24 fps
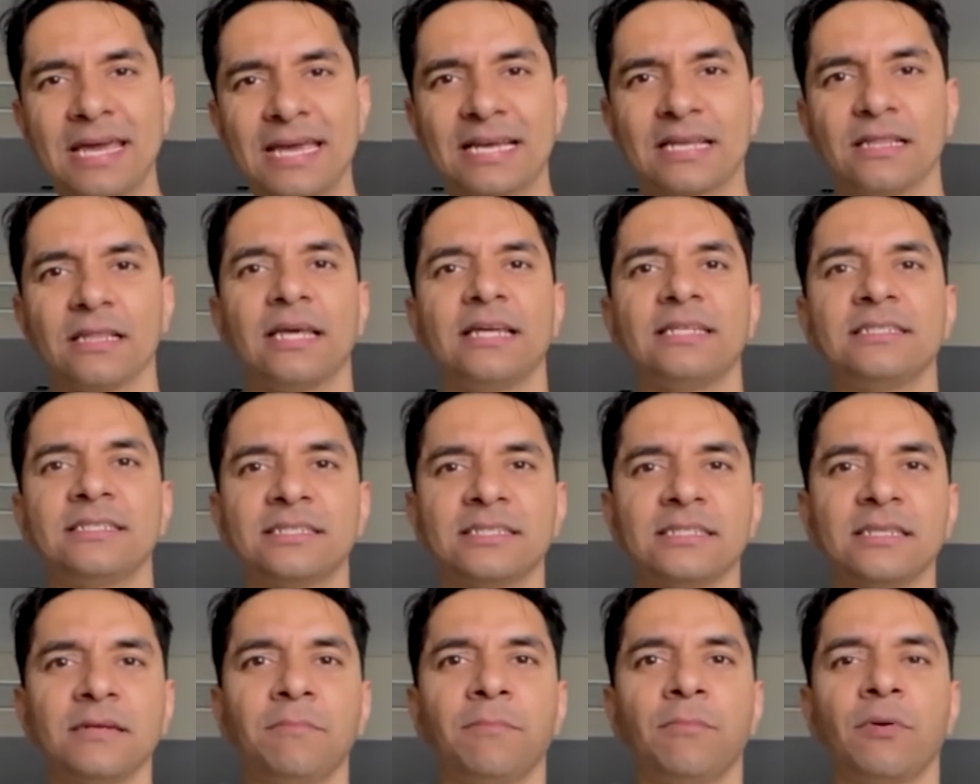
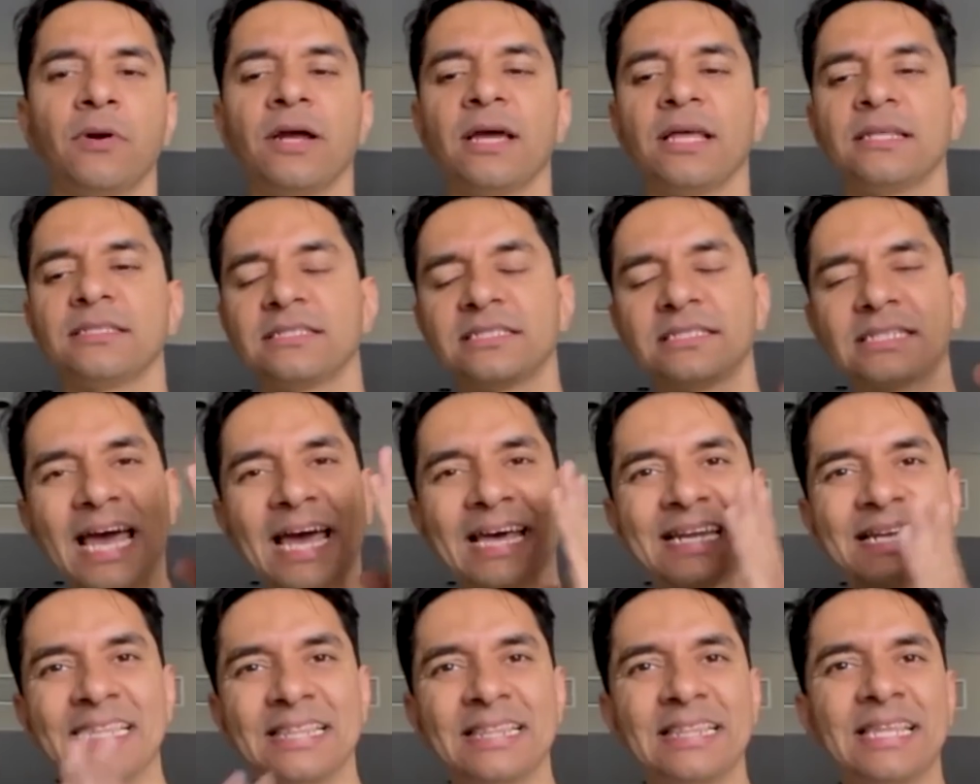cleansing breaths
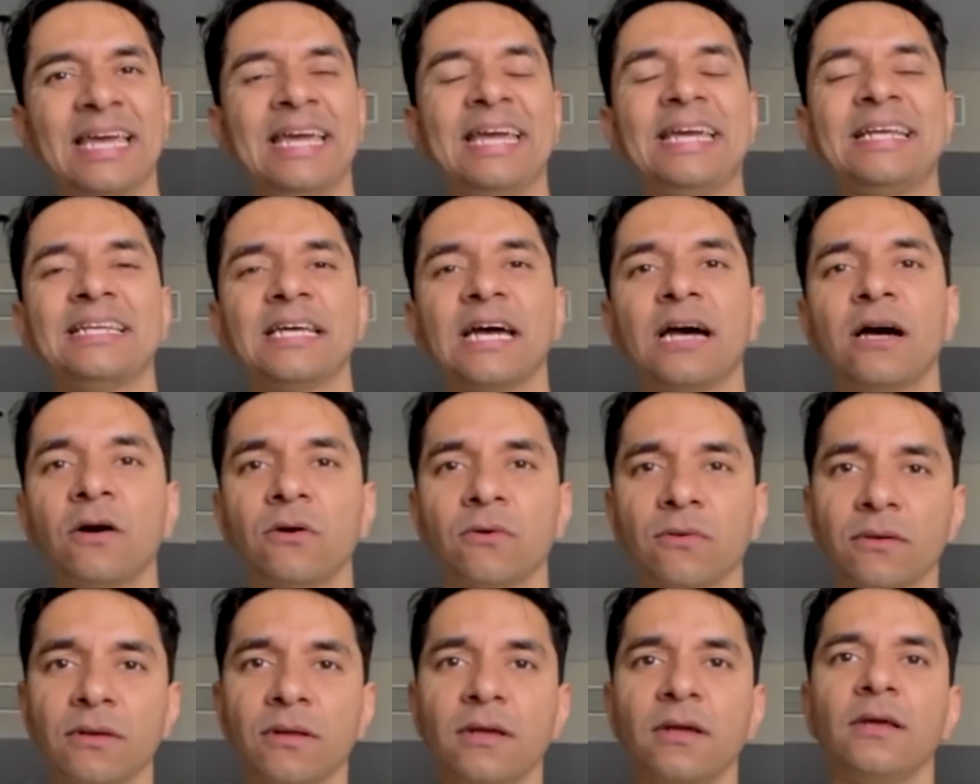and lay down.